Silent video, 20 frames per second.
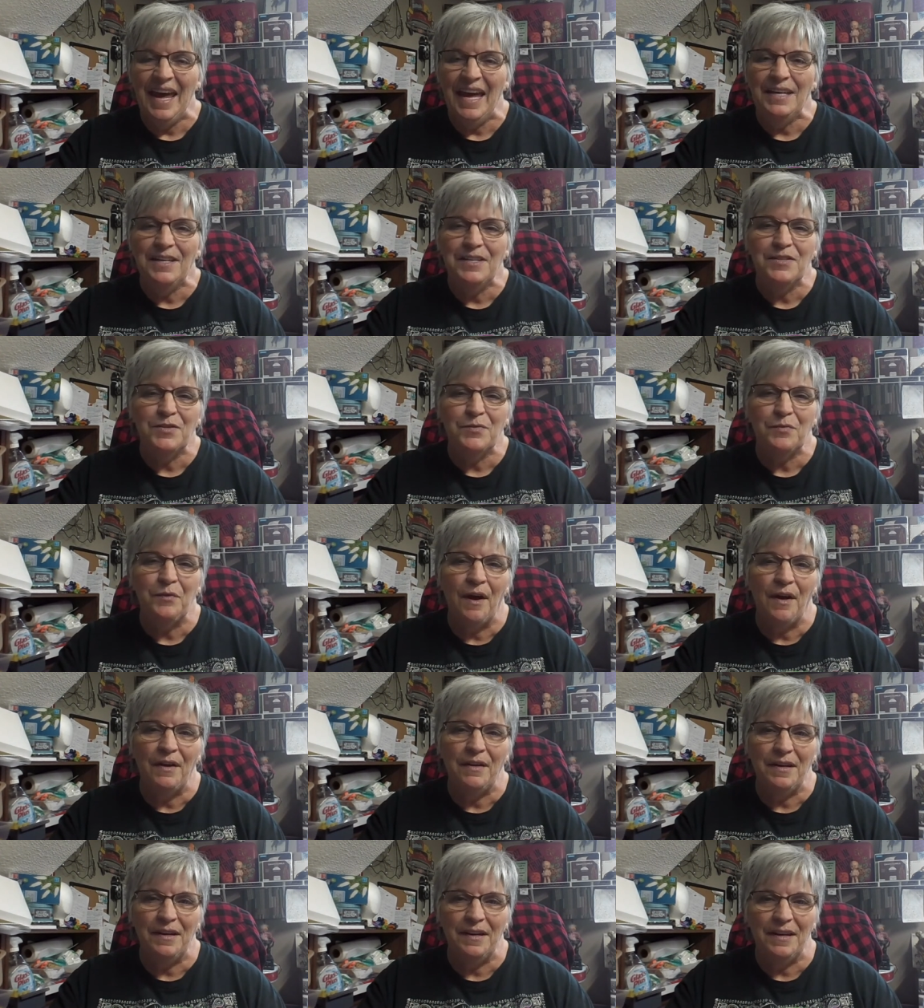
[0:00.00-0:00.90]
it's
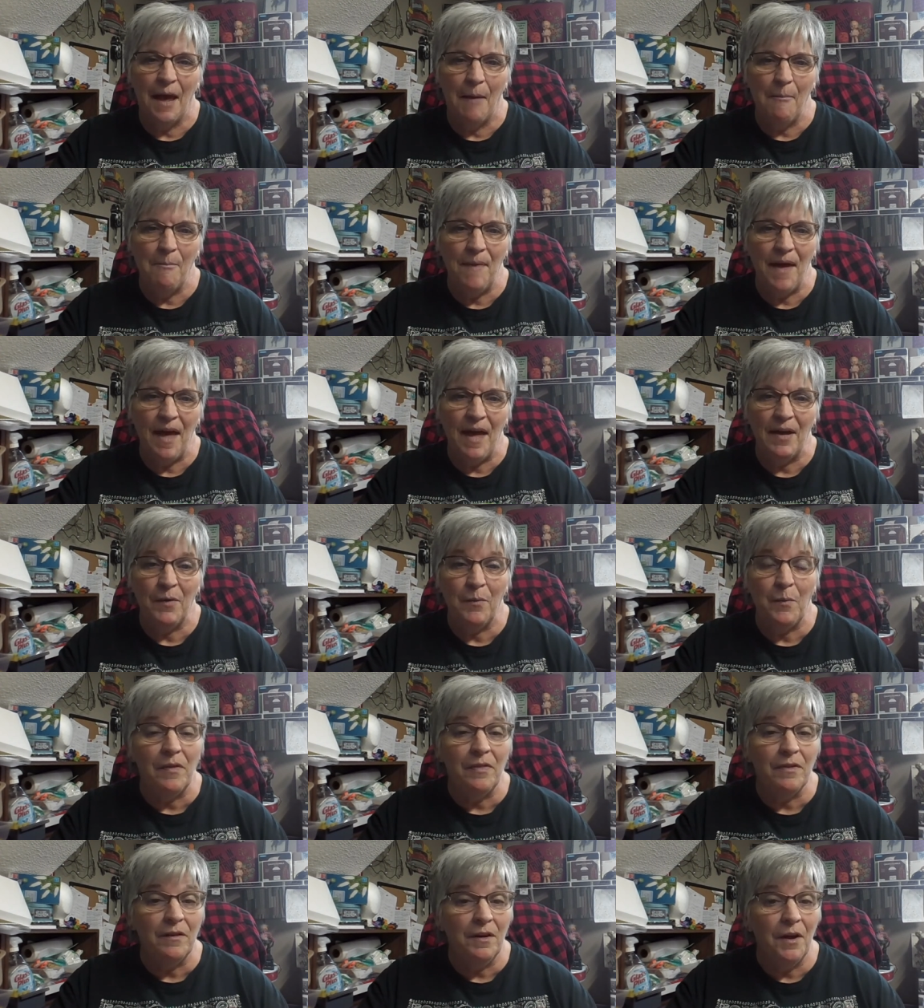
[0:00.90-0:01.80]
Rhonda, and I'm back
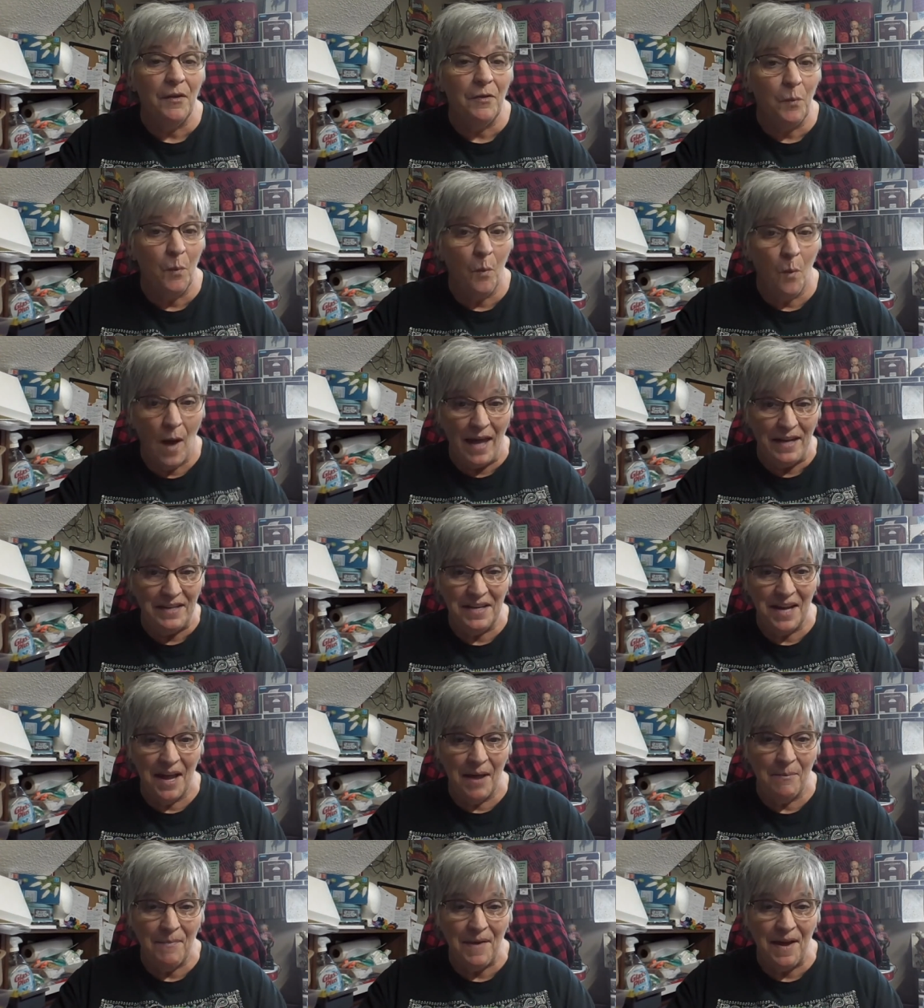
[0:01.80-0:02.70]
with another Why Did
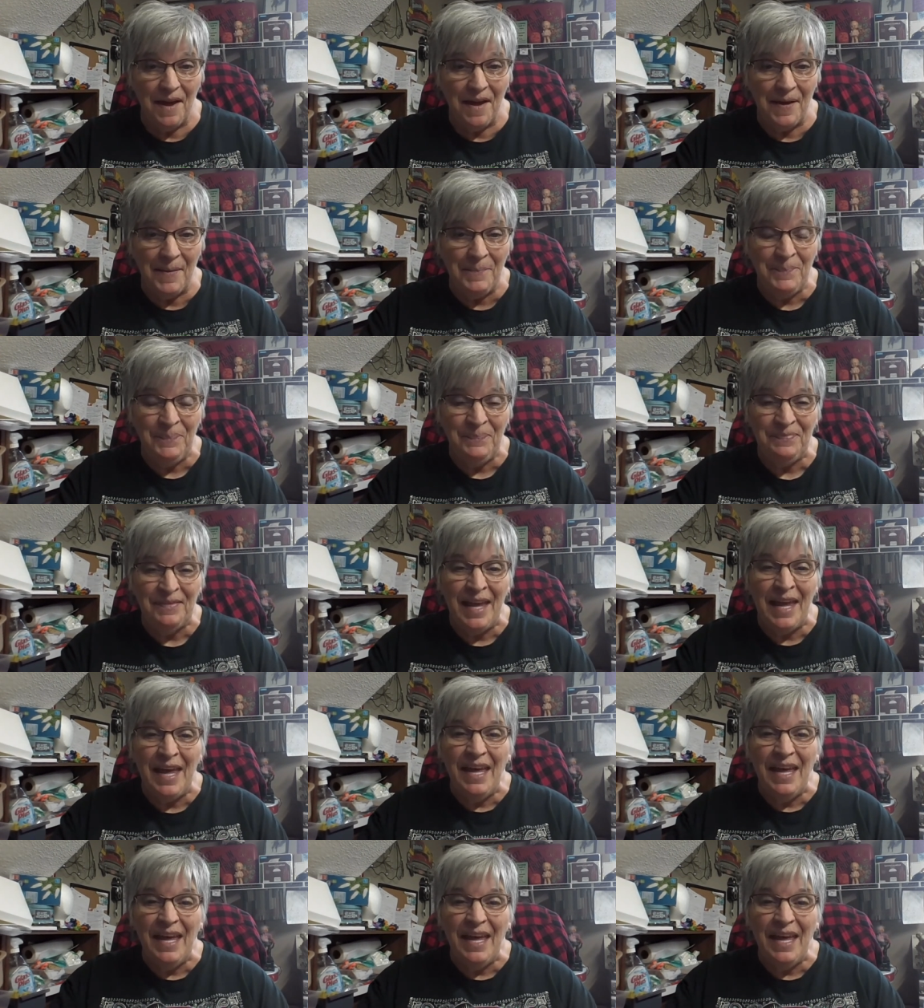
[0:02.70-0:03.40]
I Buy?